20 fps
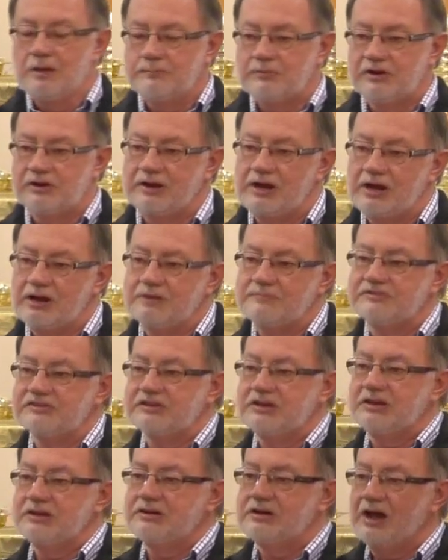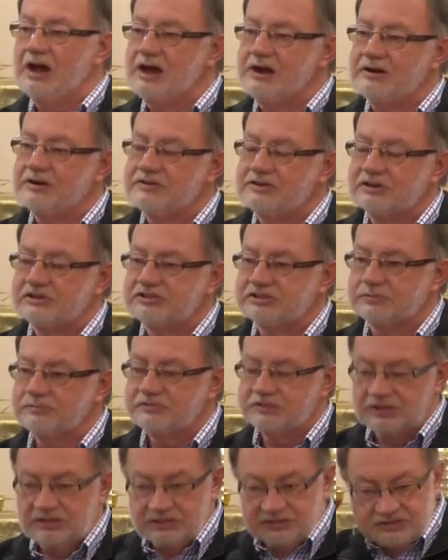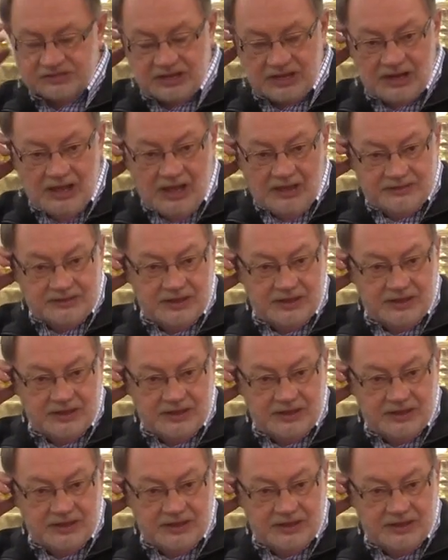But now I'm saying, God, are there some things that,